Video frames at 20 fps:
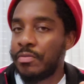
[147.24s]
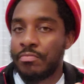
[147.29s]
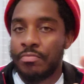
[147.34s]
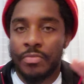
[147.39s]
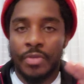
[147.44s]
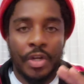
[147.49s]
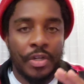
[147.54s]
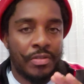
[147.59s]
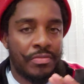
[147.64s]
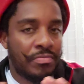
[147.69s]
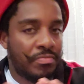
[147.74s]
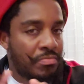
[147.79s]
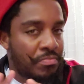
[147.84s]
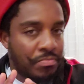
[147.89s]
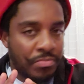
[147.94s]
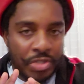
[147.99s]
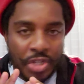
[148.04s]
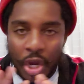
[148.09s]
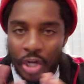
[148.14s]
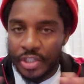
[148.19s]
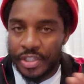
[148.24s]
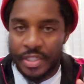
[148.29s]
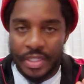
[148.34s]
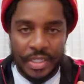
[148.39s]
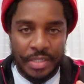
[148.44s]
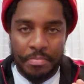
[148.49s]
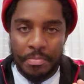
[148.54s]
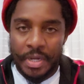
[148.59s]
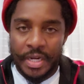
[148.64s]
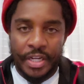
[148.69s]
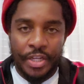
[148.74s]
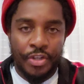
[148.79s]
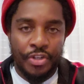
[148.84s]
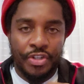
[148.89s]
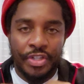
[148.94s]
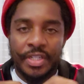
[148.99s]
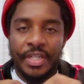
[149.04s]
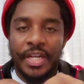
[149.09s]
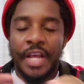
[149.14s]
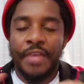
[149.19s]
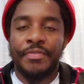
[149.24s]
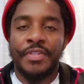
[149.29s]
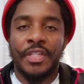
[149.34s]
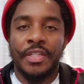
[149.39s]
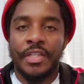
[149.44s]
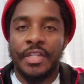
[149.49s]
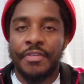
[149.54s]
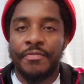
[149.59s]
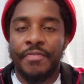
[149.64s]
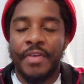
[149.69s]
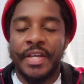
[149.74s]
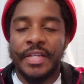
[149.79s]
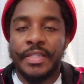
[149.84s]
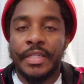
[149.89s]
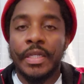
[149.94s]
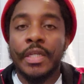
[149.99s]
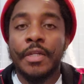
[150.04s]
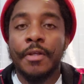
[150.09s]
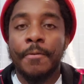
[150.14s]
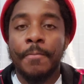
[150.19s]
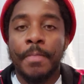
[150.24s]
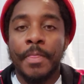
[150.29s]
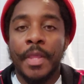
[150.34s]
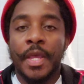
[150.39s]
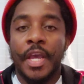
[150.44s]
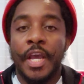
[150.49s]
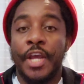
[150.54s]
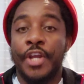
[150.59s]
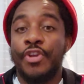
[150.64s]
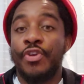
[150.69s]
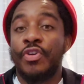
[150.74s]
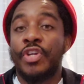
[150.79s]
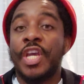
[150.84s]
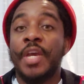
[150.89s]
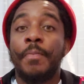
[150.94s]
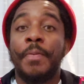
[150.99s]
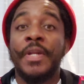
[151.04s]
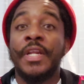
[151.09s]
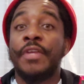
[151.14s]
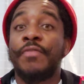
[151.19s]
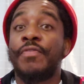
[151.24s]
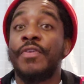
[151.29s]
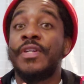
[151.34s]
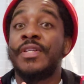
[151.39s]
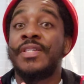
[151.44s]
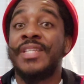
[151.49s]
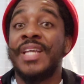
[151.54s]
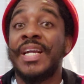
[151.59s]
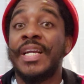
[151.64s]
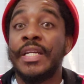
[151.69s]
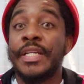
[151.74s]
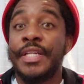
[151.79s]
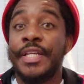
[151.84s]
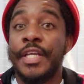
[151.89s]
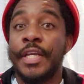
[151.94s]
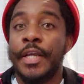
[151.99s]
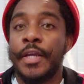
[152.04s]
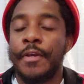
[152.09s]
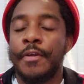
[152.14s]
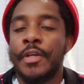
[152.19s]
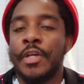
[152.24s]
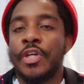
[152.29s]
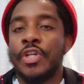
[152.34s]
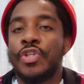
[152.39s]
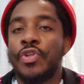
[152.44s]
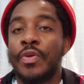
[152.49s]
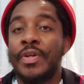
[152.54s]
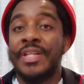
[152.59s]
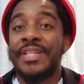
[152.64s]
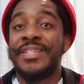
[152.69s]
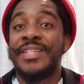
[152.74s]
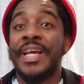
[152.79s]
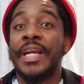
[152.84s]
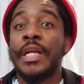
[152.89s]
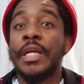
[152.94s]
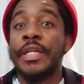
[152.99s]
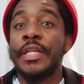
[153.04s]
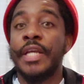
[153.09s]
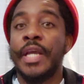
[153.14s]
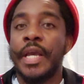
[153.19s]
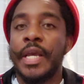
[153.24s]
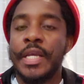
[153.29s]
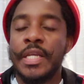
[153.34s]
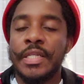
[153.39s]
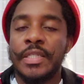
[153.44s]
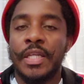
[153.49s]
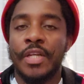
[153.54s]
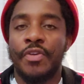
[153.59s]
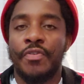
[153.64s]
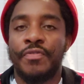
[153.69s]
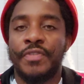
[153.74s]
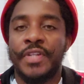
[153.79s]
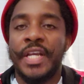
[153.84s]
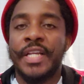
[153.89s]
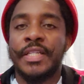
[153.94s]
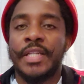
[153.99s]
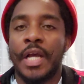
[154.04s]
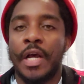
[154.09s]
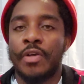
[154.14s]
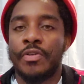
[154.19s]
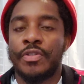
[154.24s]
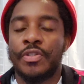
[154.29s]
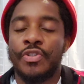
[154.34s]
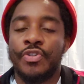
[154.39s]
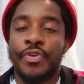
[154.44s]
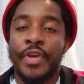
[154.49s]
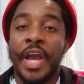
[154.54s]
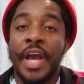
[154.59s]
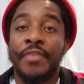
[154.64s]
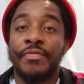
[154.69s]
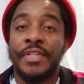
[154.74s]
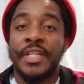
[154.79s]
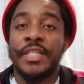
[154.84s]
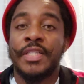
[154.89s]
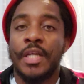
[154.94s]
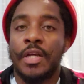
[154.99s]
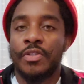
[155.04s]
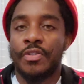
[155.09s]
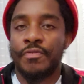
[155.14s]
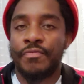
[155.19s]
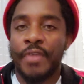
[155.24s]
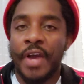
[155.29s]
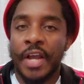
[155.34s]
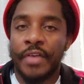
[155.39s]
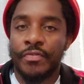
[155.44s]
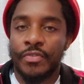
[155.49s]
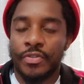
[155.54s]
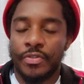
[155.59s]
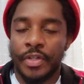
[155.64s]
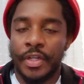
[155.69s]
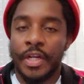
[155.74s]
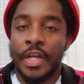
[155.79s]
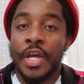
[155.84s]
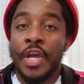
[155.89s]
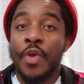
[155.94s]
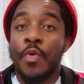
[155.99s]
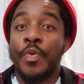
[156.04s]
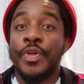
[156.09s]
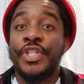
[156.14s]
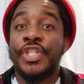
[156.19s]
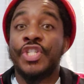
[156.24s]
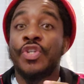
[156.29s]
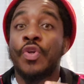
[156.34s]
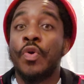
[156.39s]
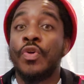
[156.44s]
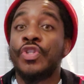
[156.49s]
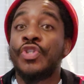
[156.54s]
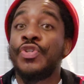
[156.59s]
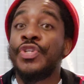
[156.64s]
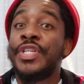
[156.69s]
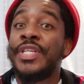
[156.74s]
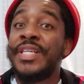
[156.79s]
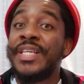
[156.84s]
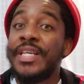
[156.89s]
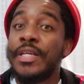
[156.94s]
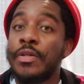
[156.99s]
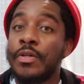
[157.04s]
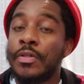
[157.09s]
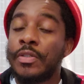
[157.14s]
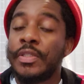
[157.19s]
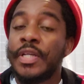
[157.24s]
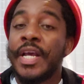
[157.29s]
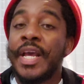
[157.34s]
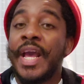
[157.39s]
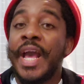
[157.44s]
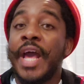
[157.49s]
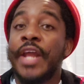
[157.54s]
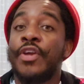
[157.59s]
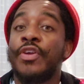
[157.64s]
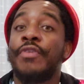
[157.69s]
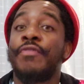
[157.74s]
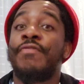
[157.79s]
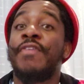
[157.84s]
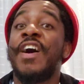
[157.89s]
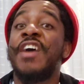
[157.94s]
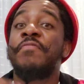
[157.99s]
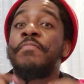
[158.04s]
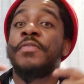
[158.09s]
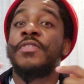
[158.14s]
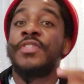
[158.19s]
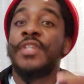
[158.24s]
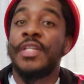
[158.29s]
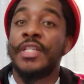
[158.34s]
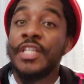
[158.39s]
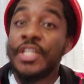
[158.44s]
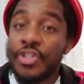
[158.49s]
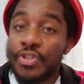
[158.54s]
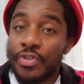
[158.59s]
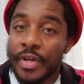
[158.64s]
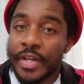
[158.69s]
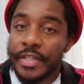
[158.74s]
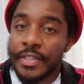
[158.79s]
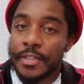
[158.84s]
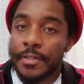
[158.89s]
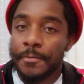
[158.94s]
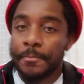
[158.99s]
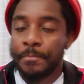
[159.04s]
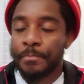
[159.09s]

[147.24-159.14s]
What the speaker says: not touched this money, you just left it invested, and you're keeping it for the second year. So in the second year, instead of 10,000, you have 10,500, which is going to yield another 5% interest.